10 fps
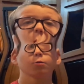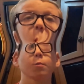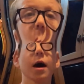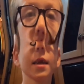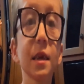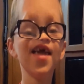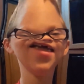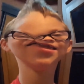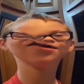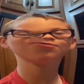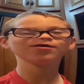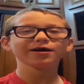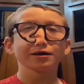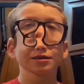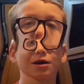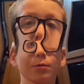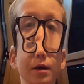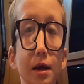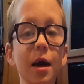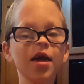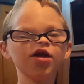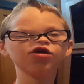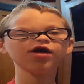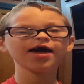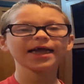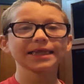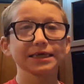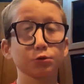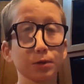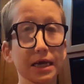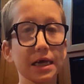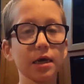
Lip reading: What in the world are we gonna try this week?